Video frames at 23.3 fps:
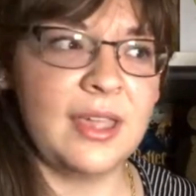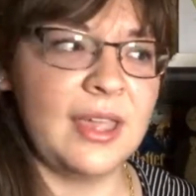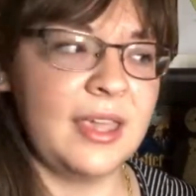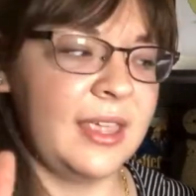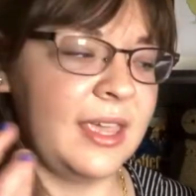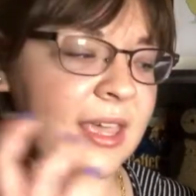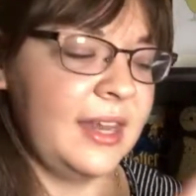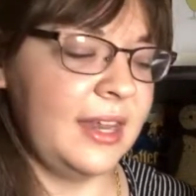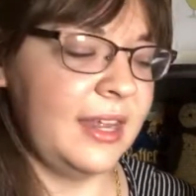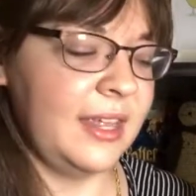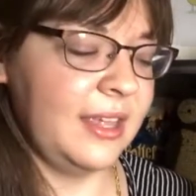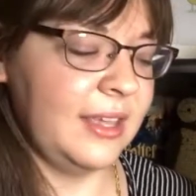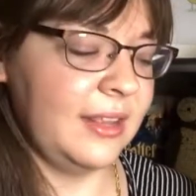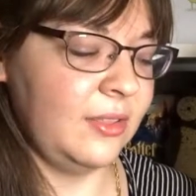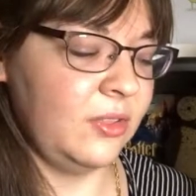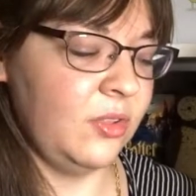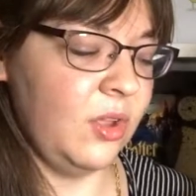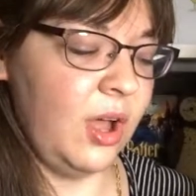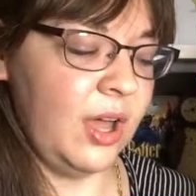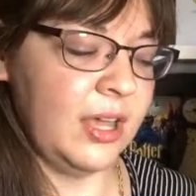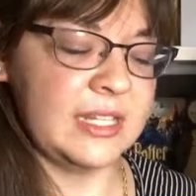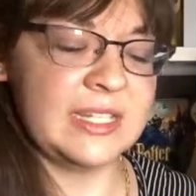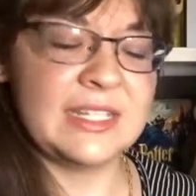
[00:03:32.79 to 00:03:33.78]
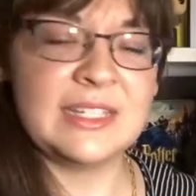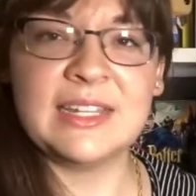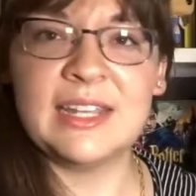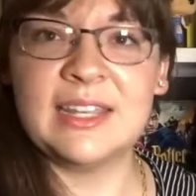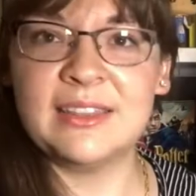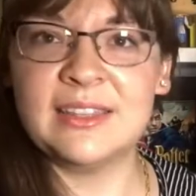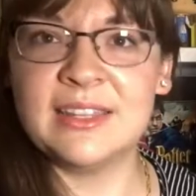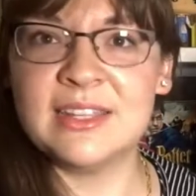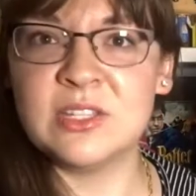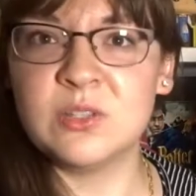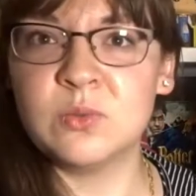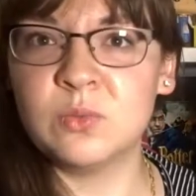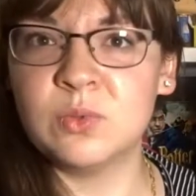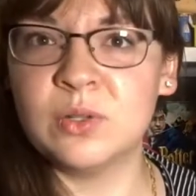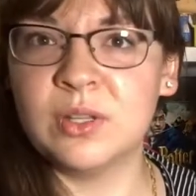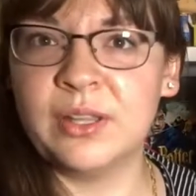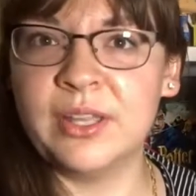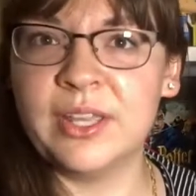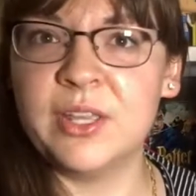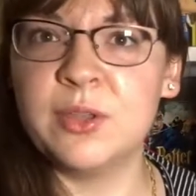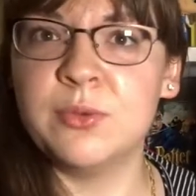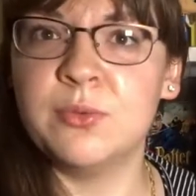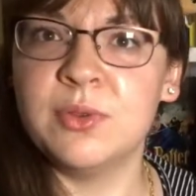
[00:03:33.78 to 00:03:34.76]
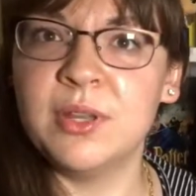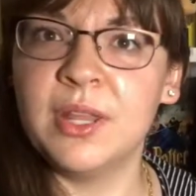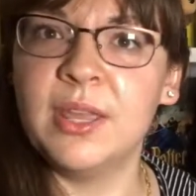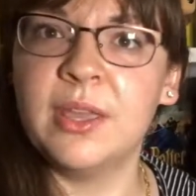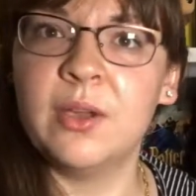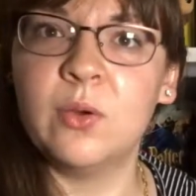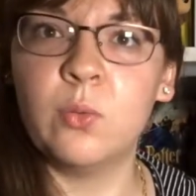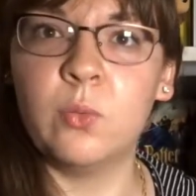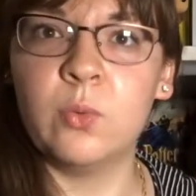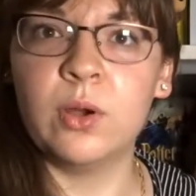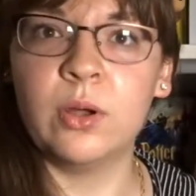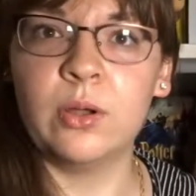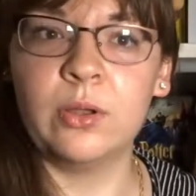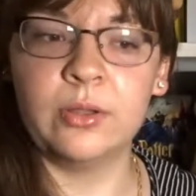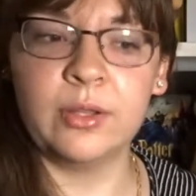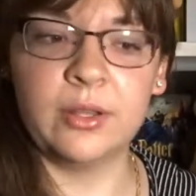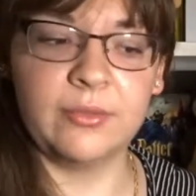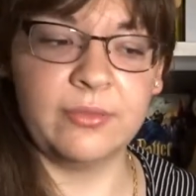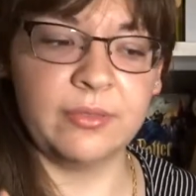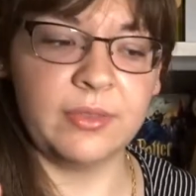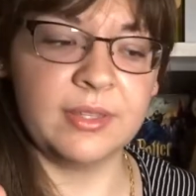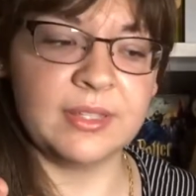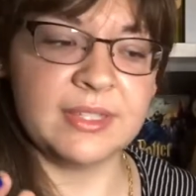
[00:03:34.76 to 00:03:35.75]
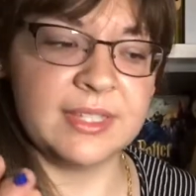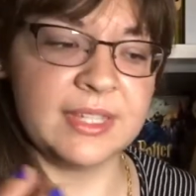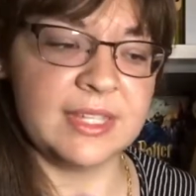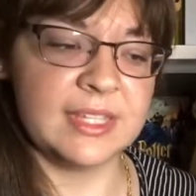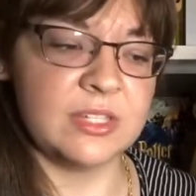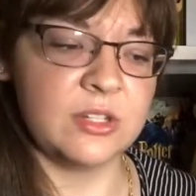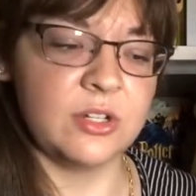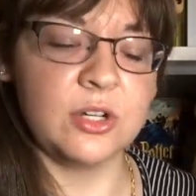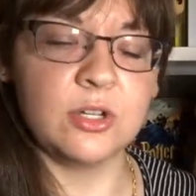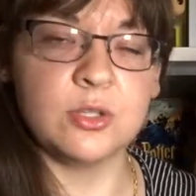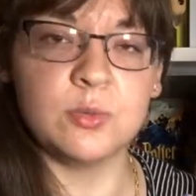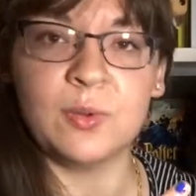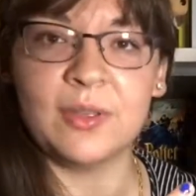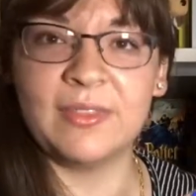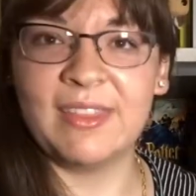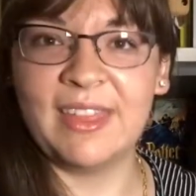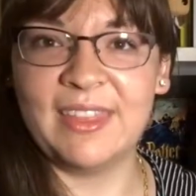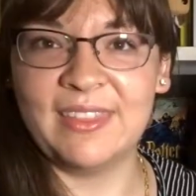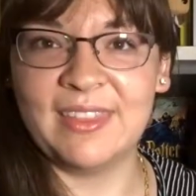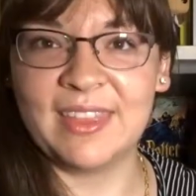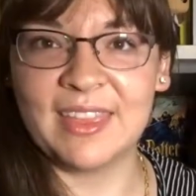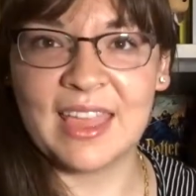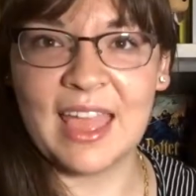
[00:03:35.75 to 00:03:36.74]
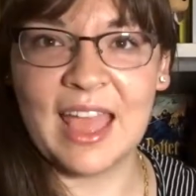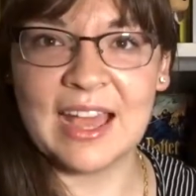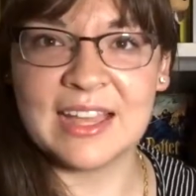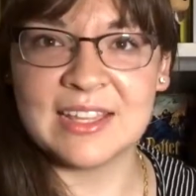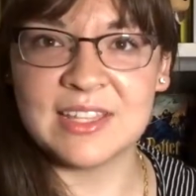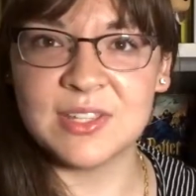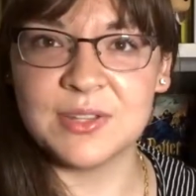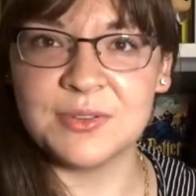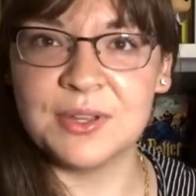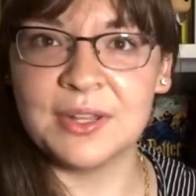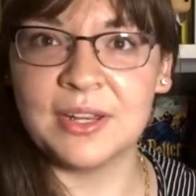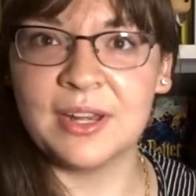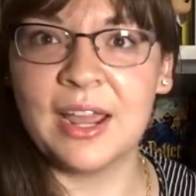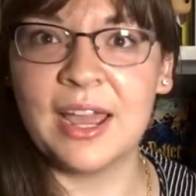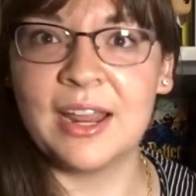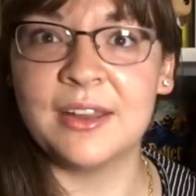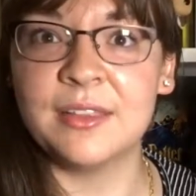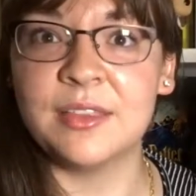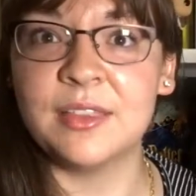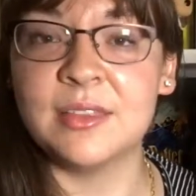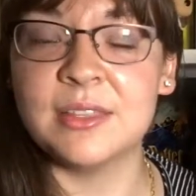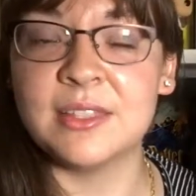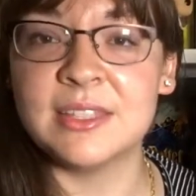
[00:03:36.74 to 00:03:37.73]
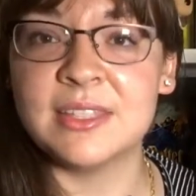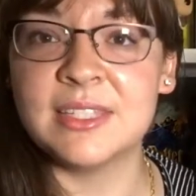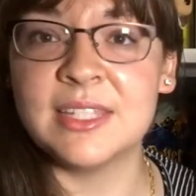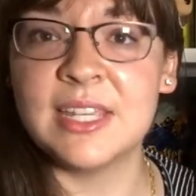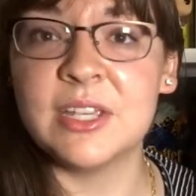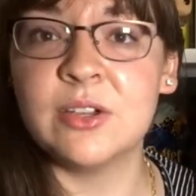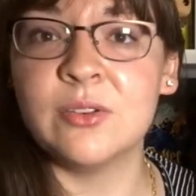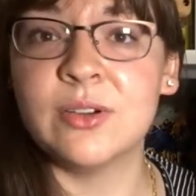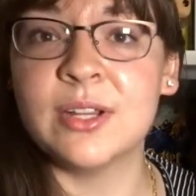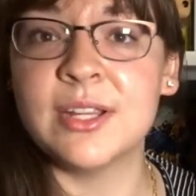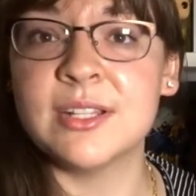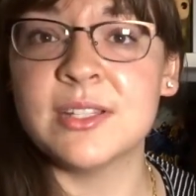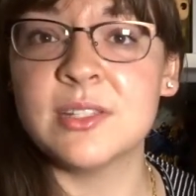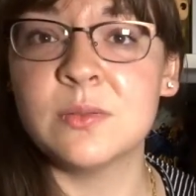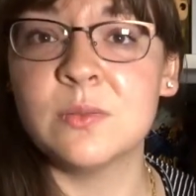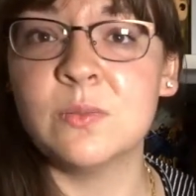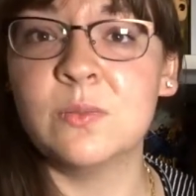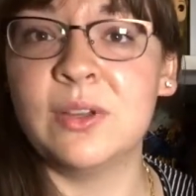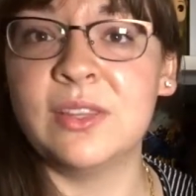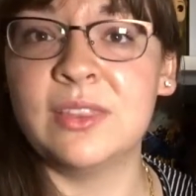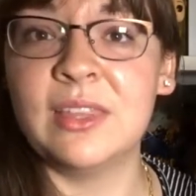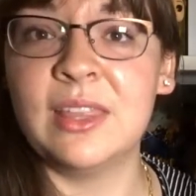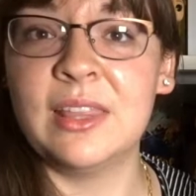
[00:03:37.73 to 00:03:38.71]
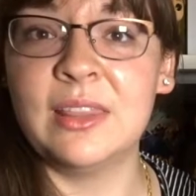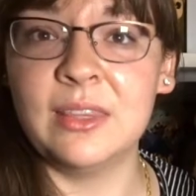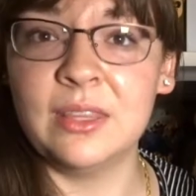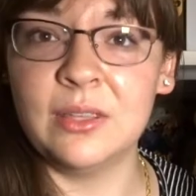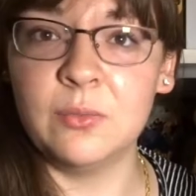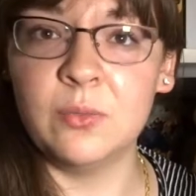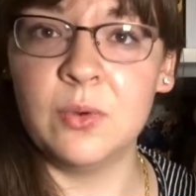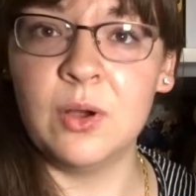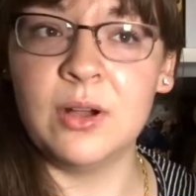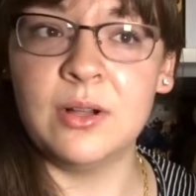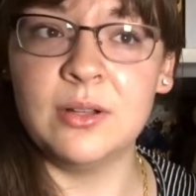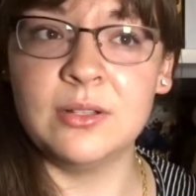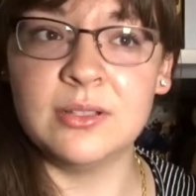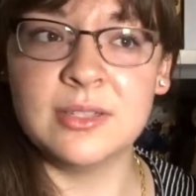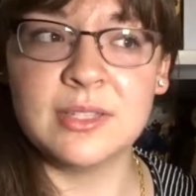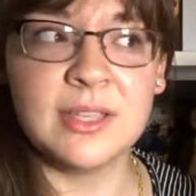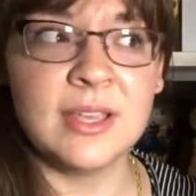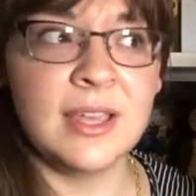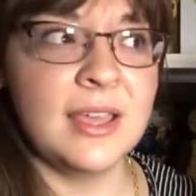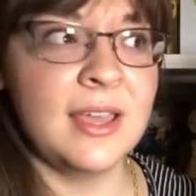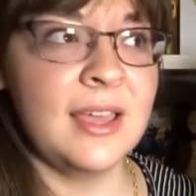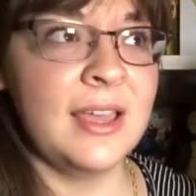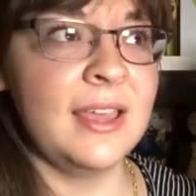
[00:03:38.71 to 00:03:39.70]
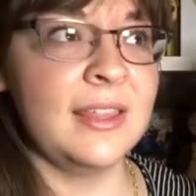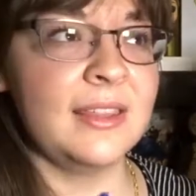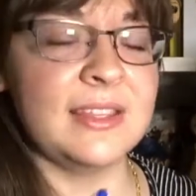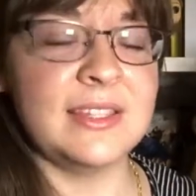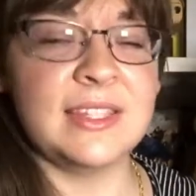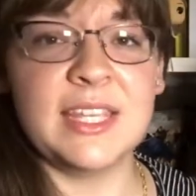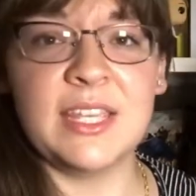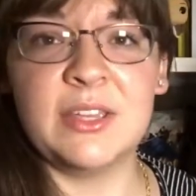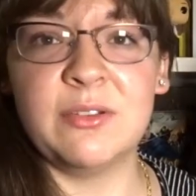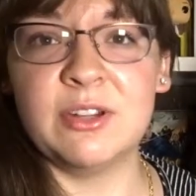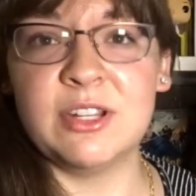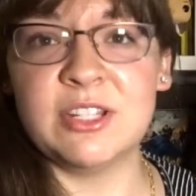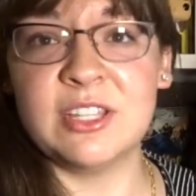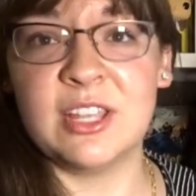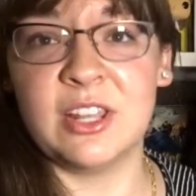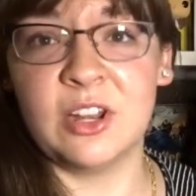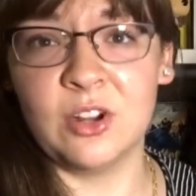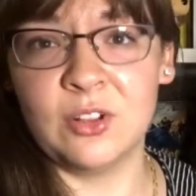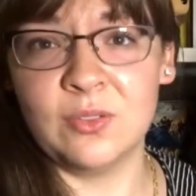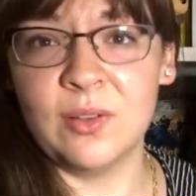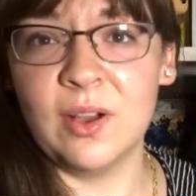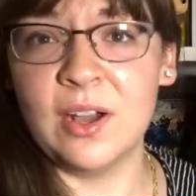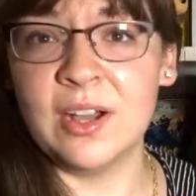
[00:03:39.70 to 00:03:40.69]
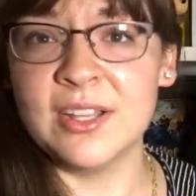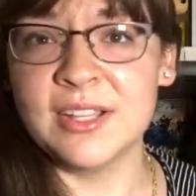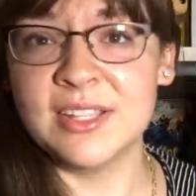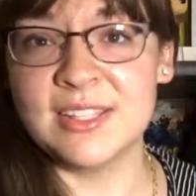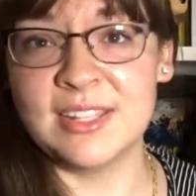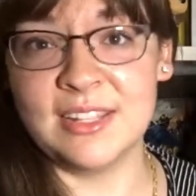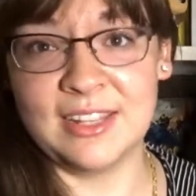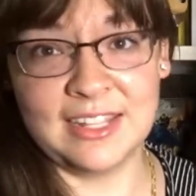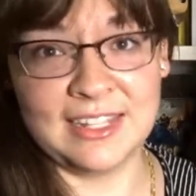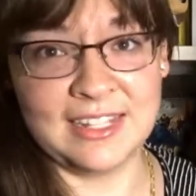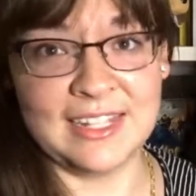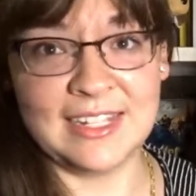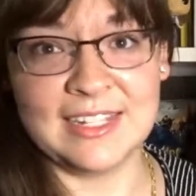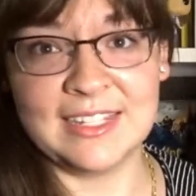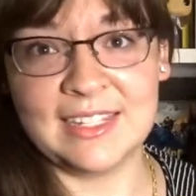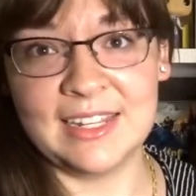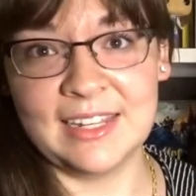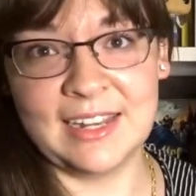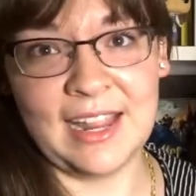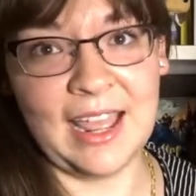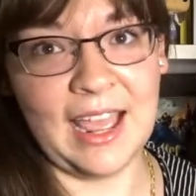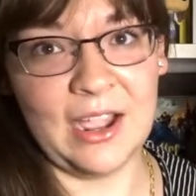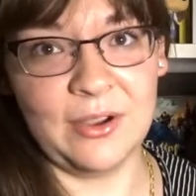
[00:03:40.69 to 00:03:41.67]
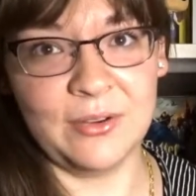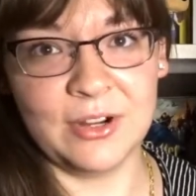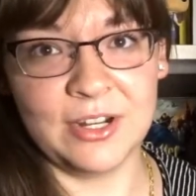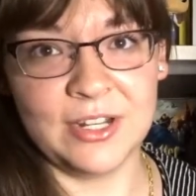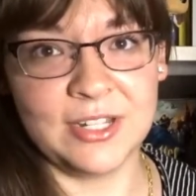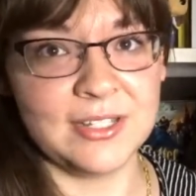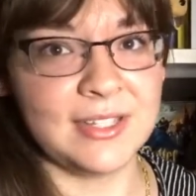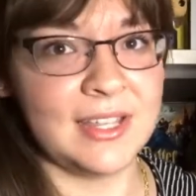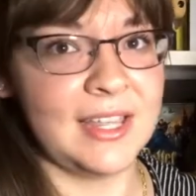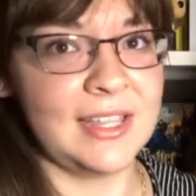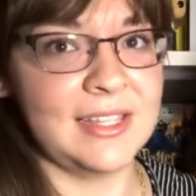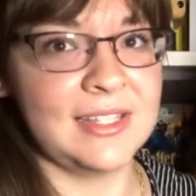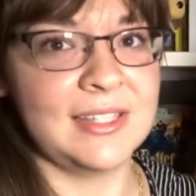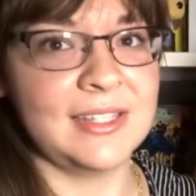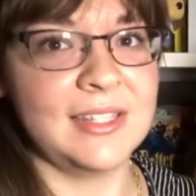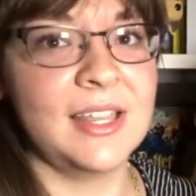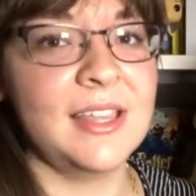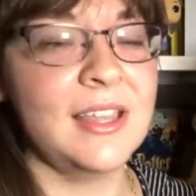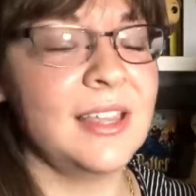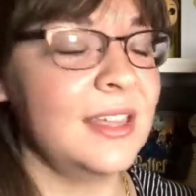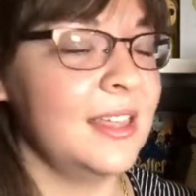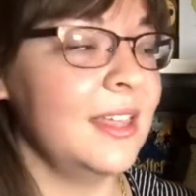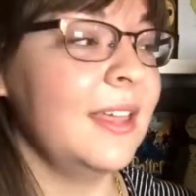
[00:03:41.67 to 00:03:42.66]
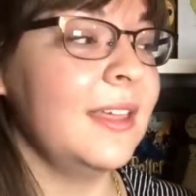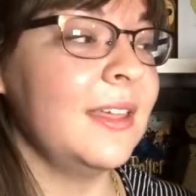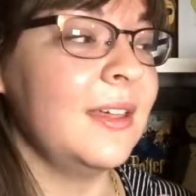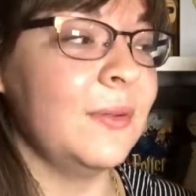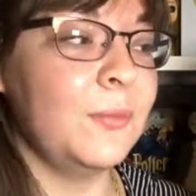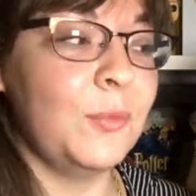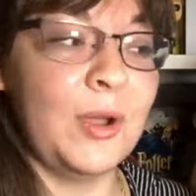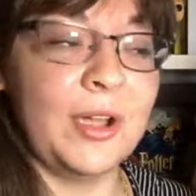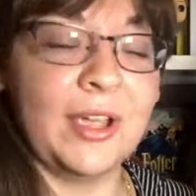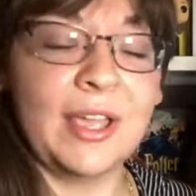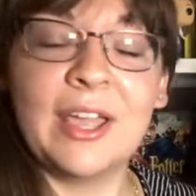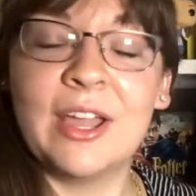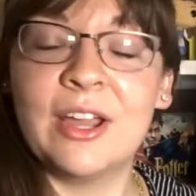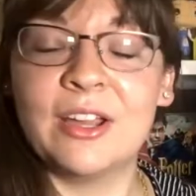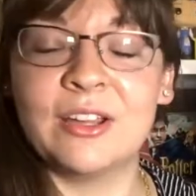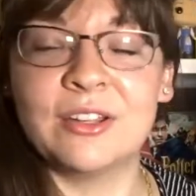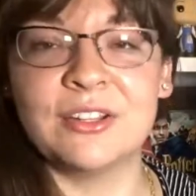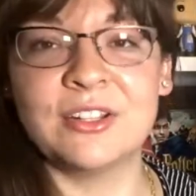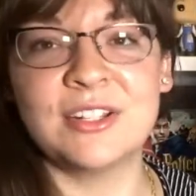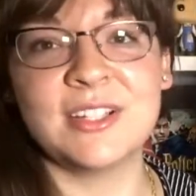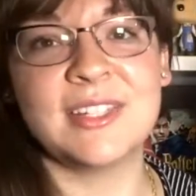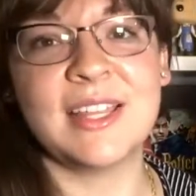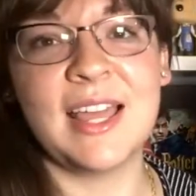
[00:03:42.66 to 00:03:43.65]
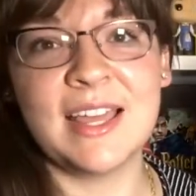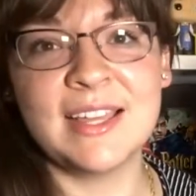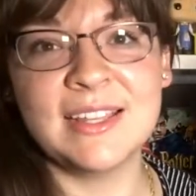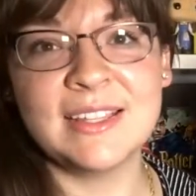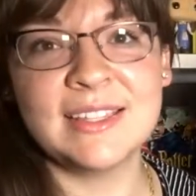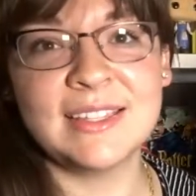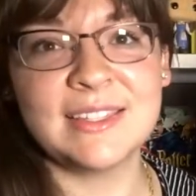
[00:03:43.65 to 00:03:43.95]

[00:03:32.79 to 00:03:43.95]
getting lost in this really unique world of the sisters within the castle, and kind of the secrets within the walls, the secrets that are lost in the distant hours, as one character says.